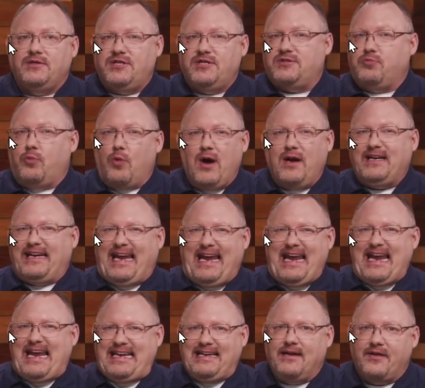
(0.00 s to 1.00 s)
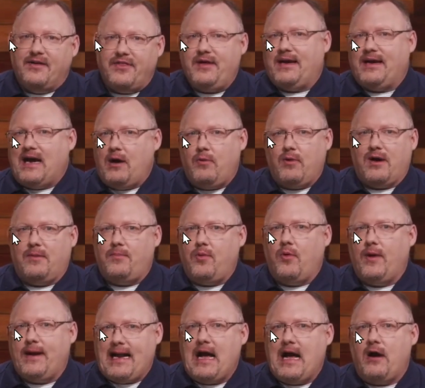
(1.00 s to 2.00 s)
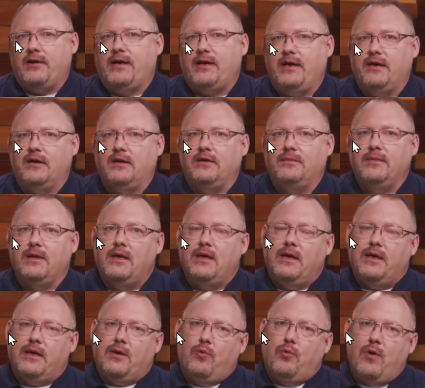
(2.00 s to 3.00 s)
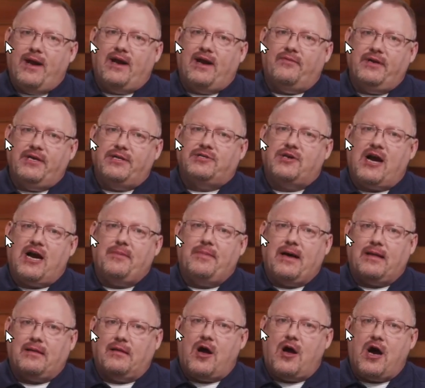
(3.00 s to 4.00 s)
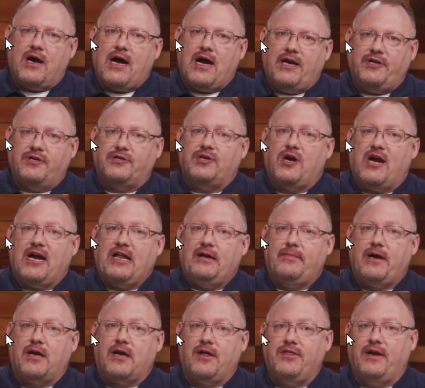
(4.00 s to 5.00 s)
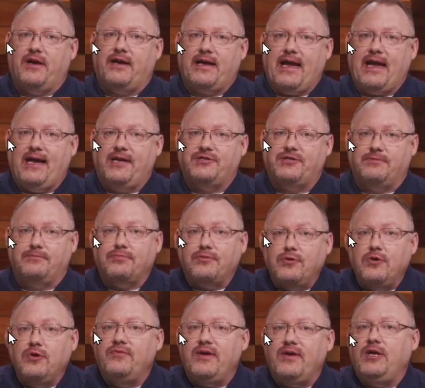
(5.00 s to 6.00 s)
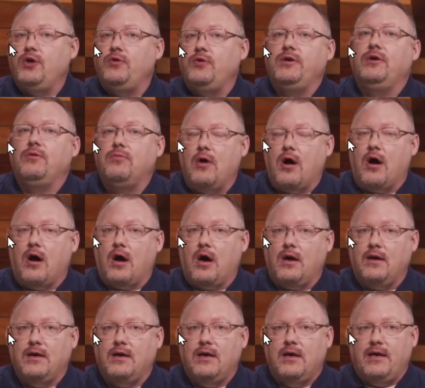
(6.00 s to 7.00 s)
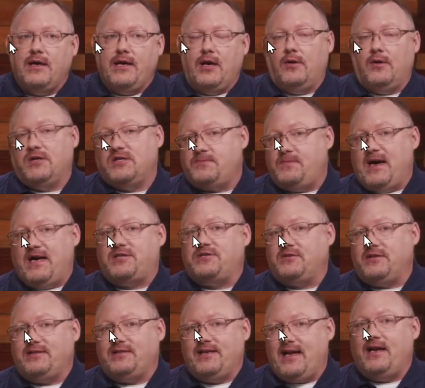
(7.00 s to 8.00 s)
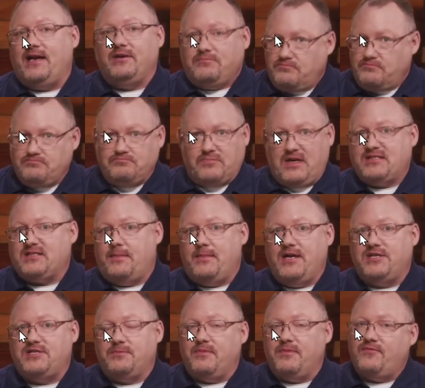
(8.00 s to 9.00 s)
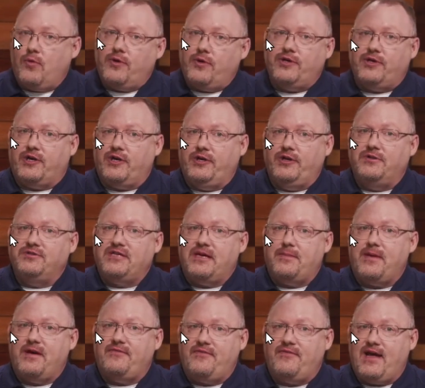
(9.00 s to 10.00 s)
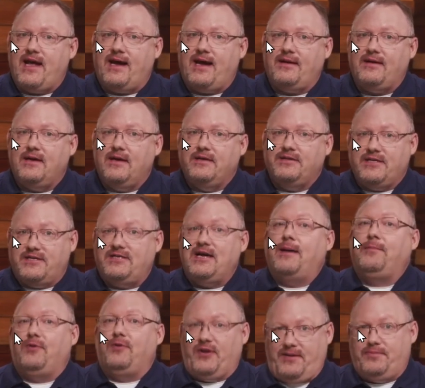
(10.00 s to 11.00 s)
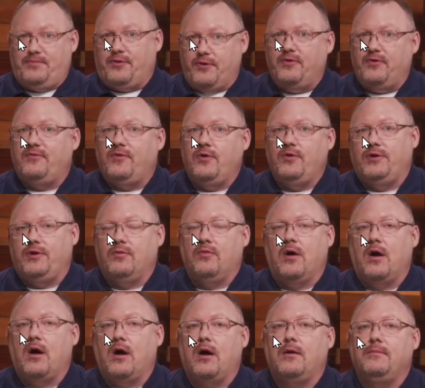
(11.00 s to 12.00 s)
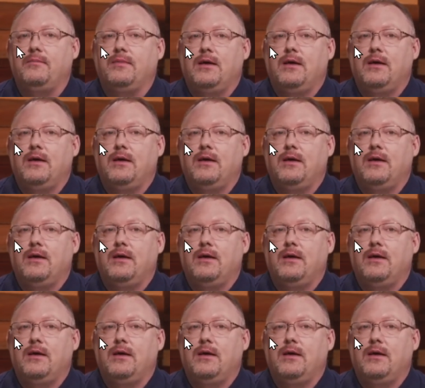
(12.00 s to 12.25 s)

Just one key thing I want to point out here. Whenever you talk about log on, you're talking about authentication, proving who you are. And especially today, as I mentioned before, you're going to use MFA to doubly prove who you are.